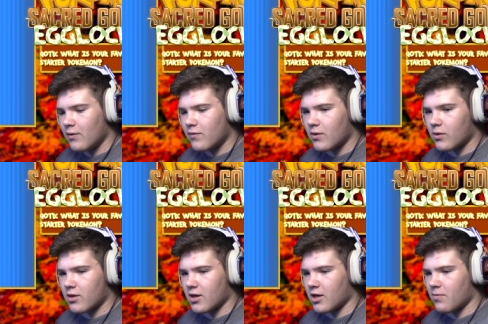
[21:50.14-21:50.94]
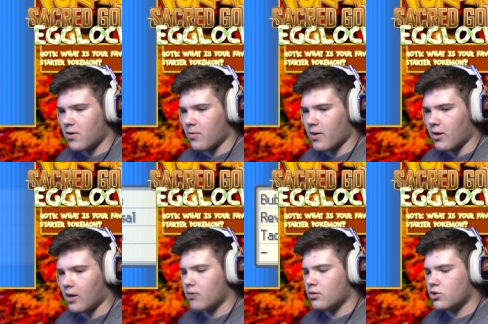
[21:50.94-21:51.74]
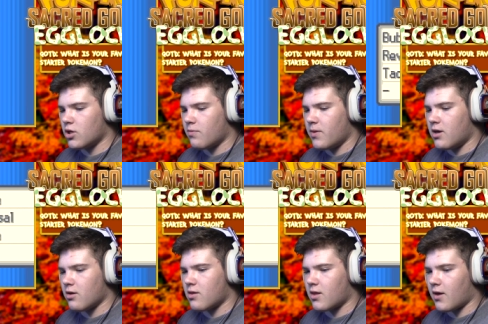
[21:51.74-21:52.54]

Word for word: of course it has pure power. Just because